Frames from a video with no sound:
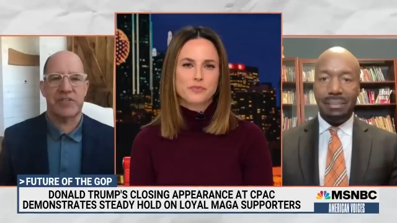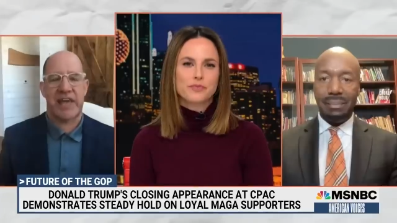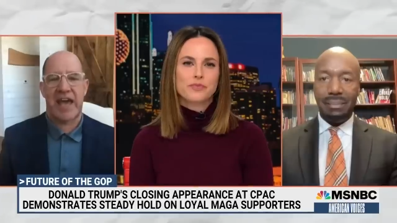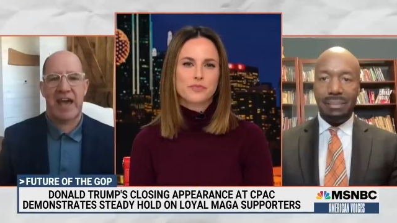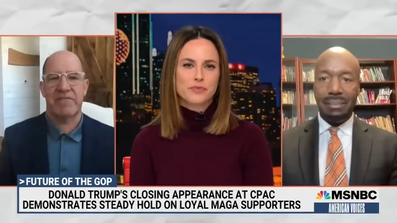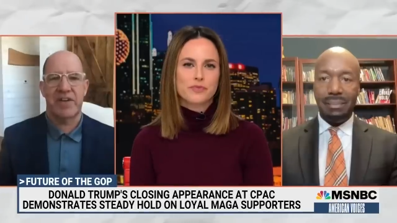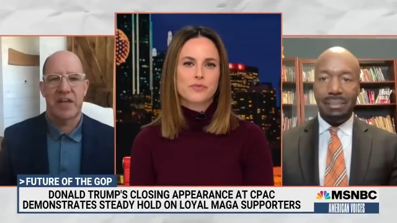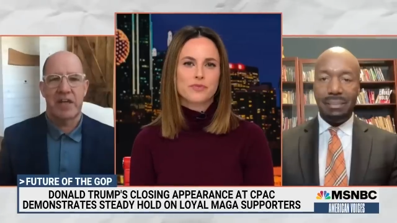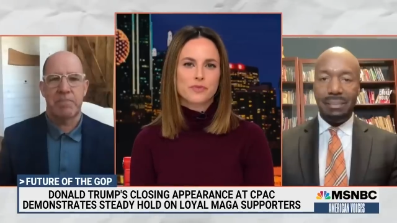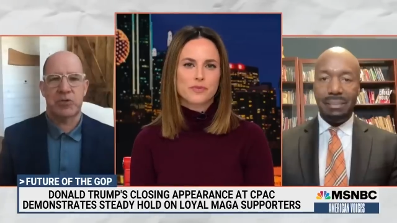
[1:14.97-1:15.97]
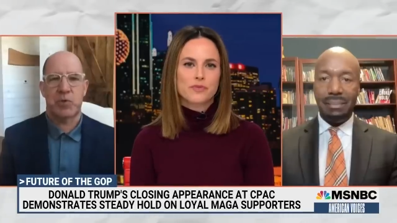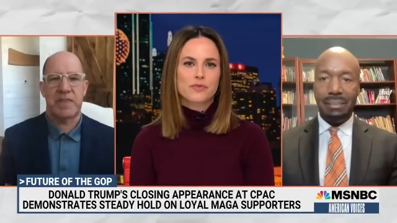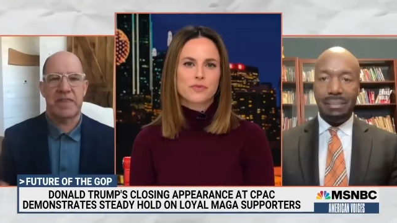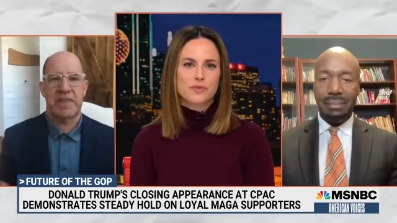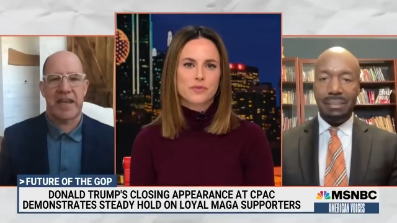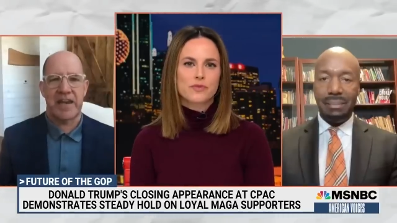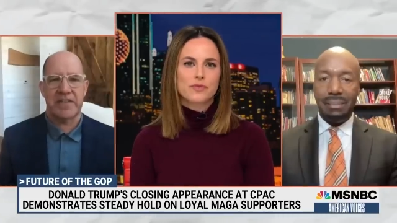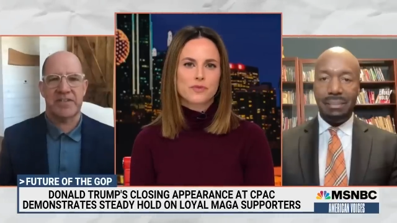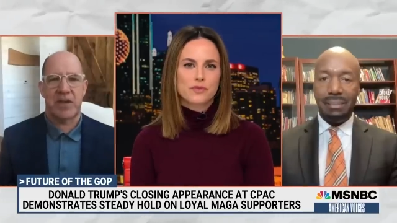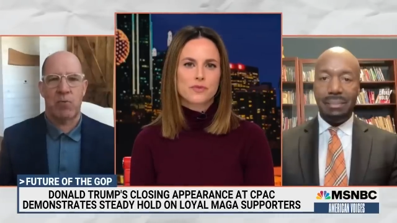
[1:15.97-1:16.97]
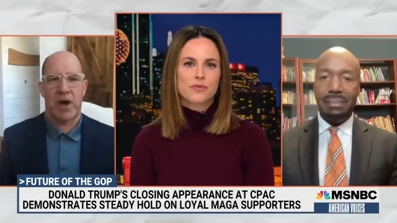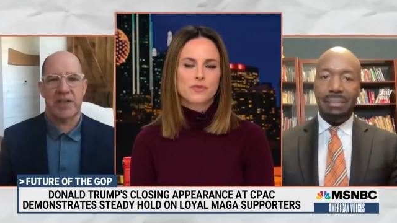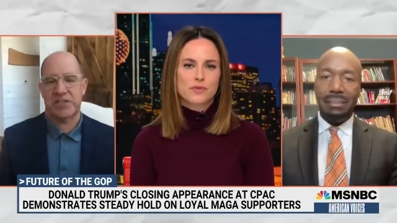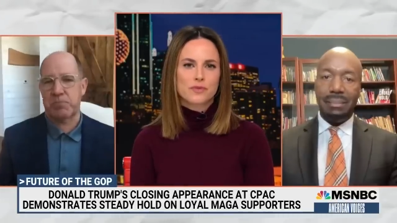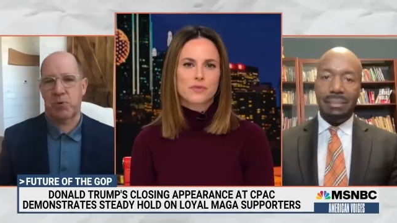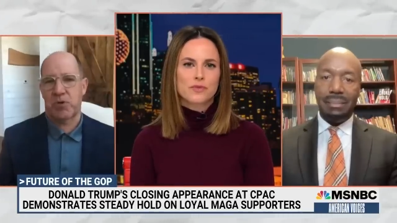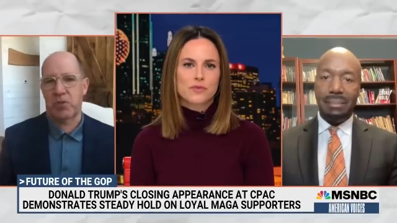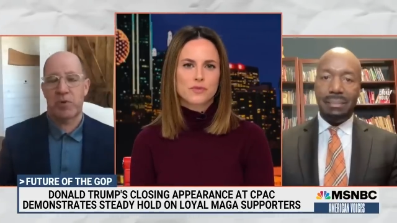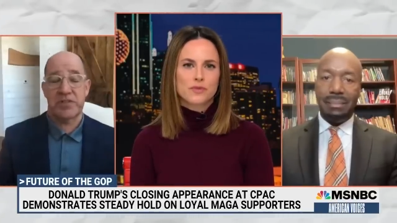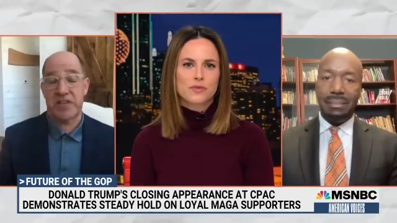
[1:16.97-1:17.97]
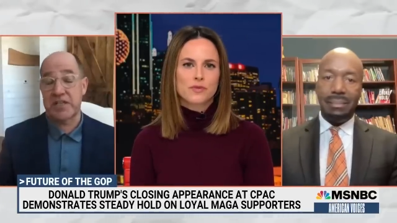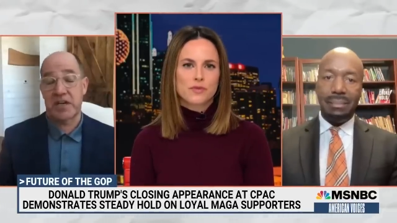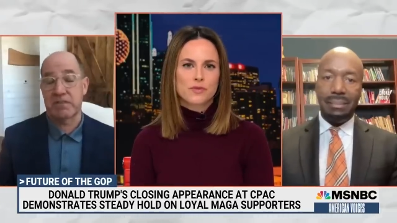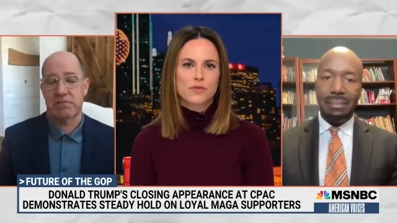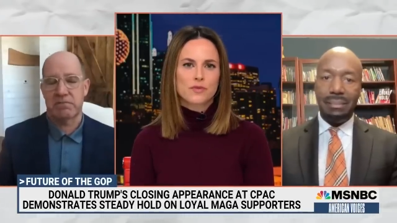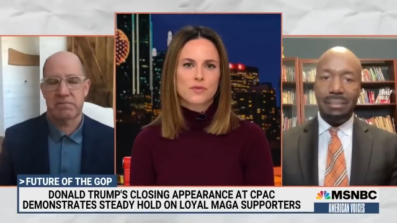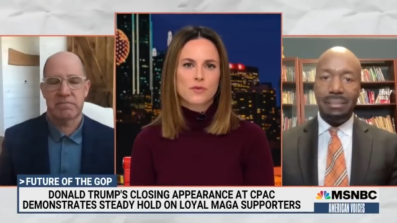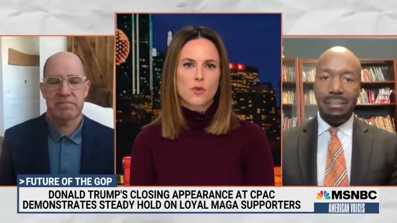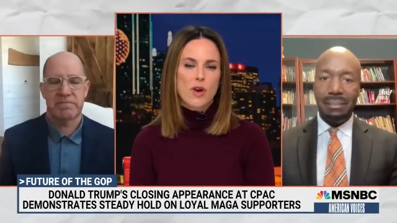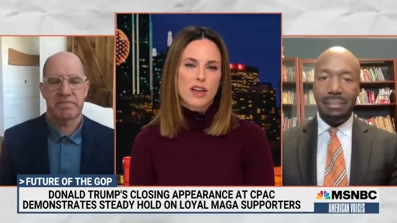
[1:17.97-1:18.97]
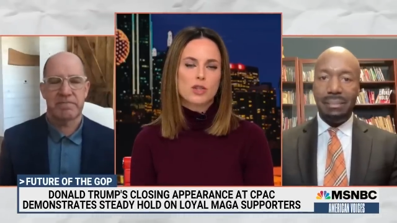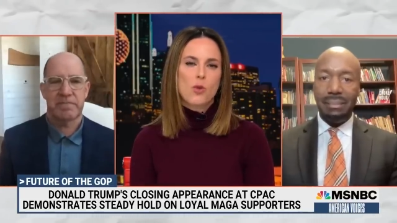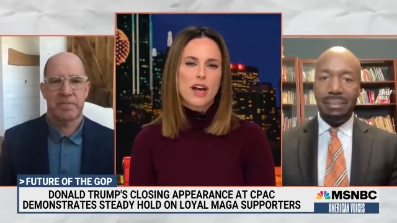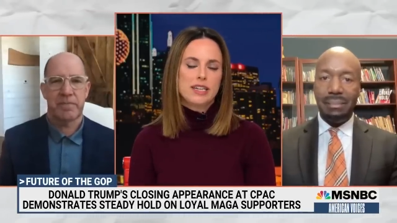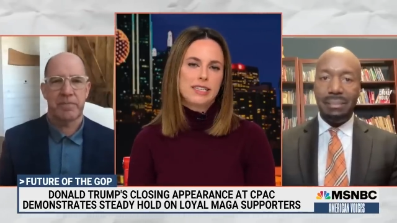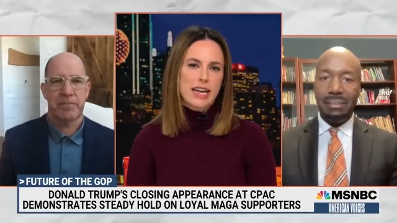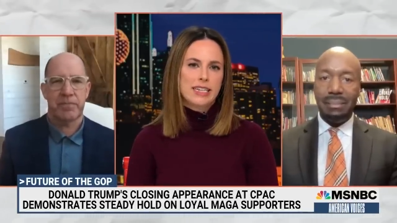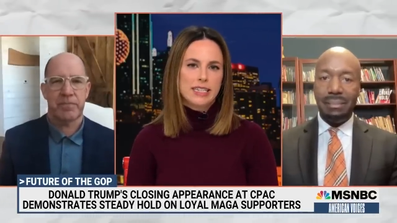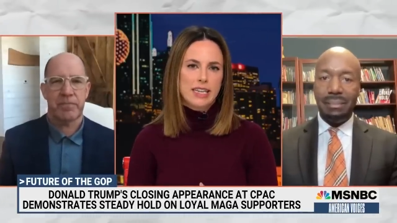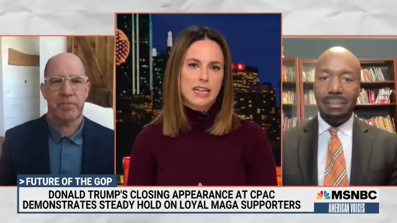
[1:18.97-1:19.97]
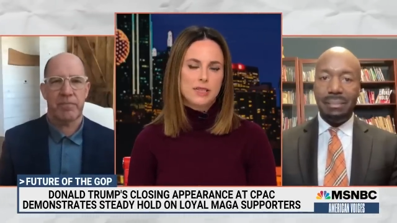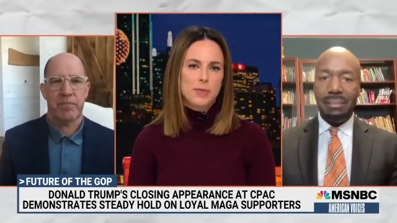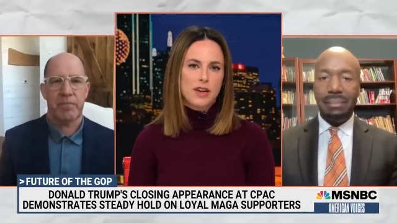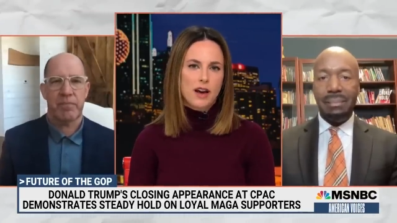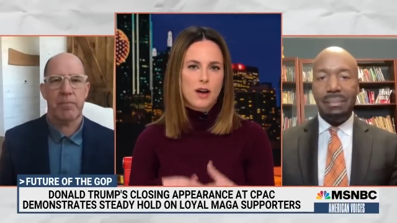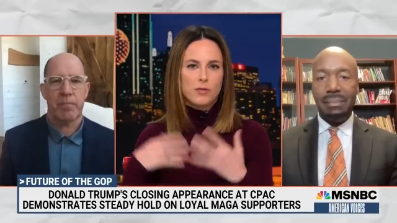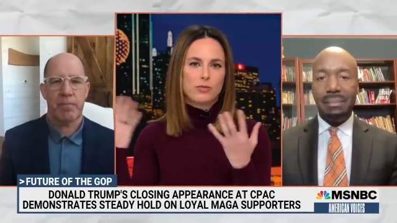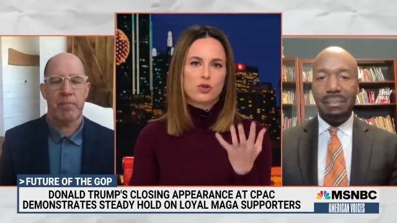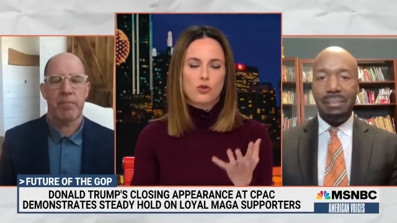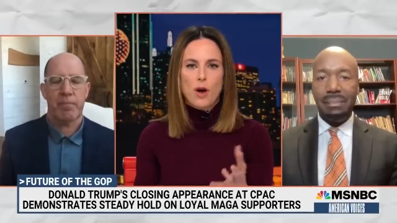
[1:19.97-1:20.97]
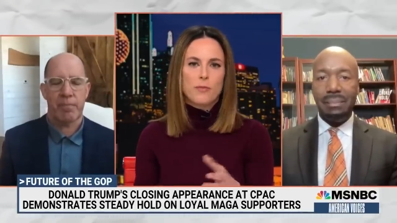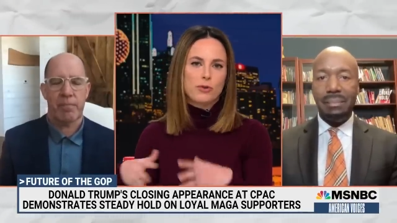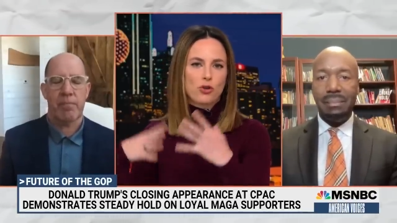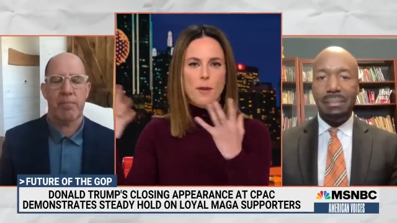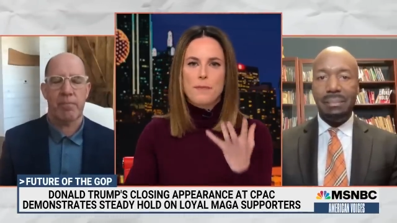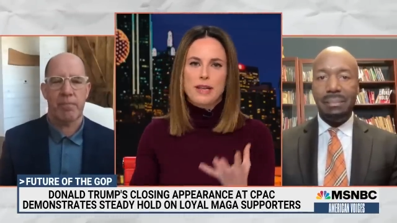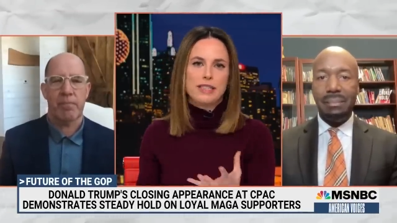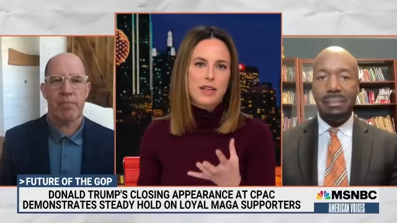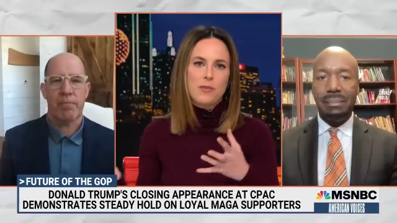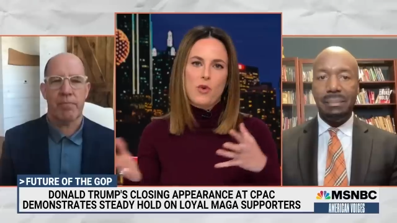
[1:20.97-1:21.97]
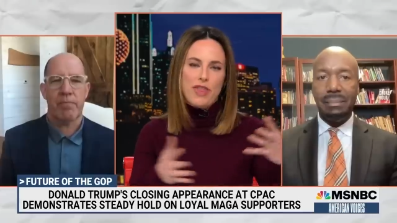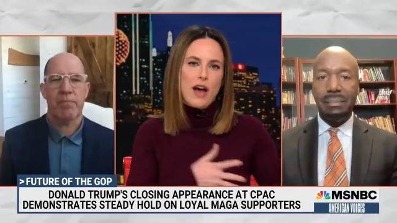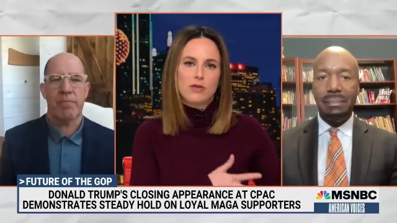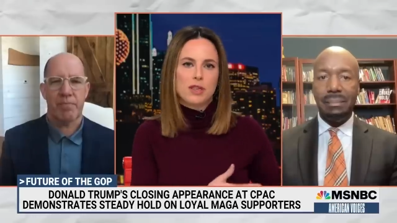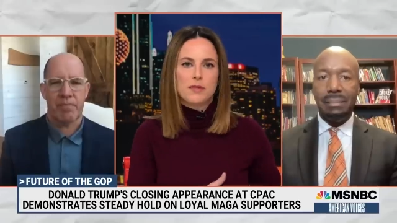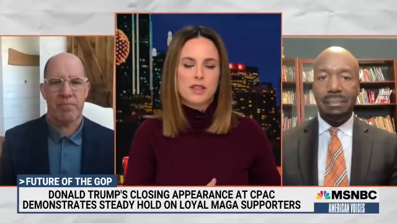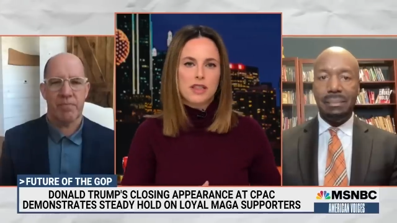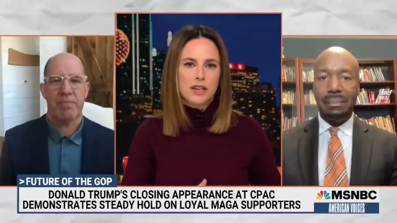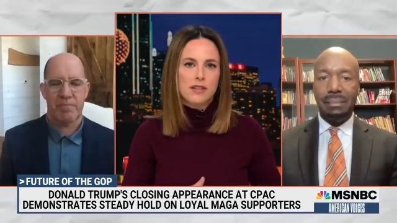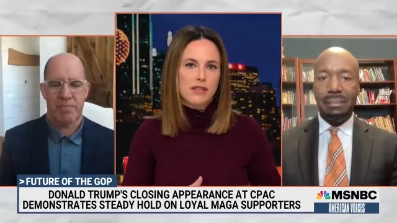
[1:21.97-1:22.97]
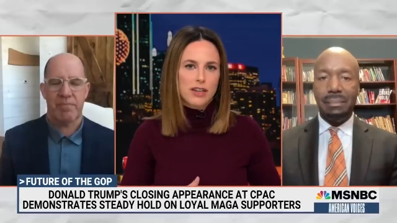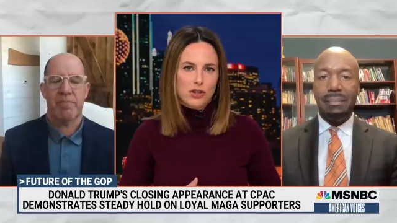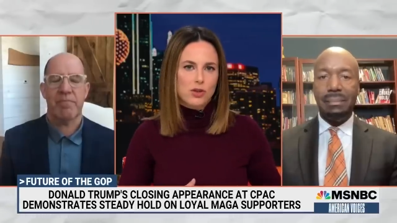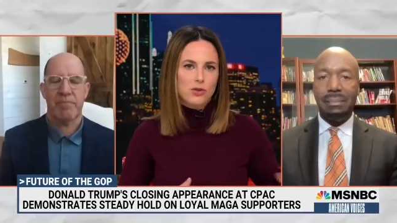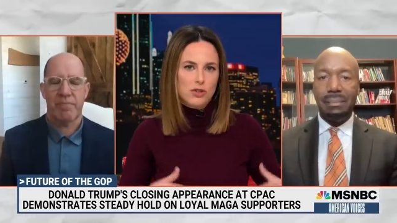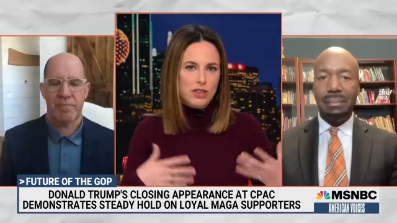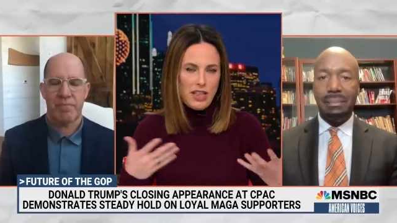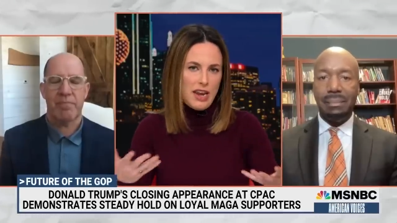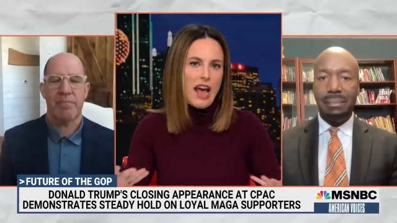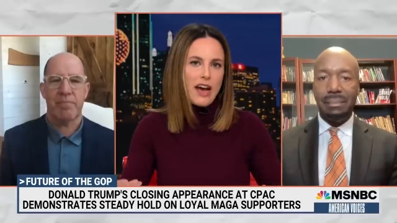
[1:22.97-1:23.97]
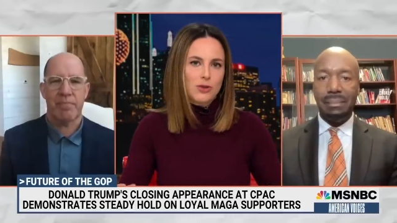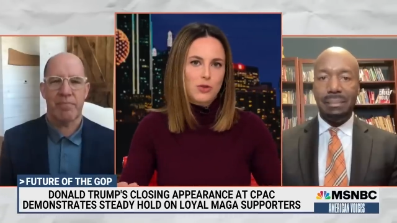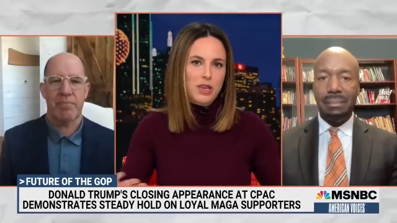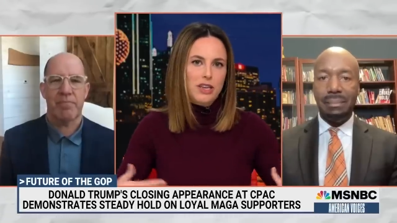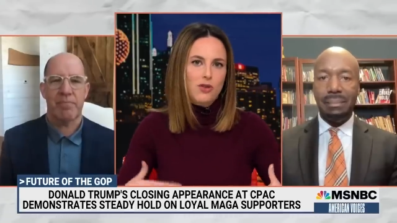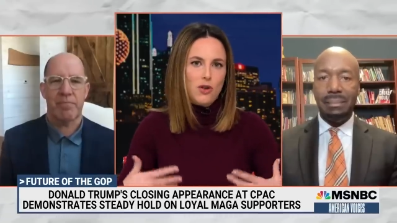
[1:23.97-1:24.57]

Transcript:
Speaker 1: they have between the candidates they want to support and the ones they don't.
Speaker 2: Right, is why DeSantis has become Trump, Trumpism without some of the legal issues. And then actually he's